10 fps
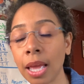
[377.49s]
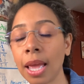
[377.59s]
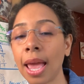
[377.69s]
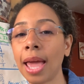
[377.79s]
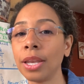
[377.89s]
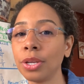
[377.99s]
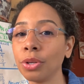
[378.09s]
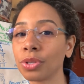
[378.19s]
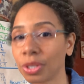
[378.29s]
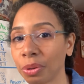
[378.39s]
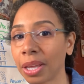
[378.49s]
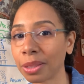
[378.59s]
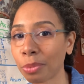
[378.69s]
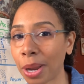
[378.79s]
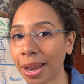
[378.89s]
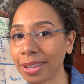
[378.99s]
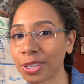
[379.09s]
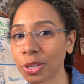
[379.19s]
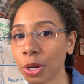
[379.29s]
and you'll still get the right answer.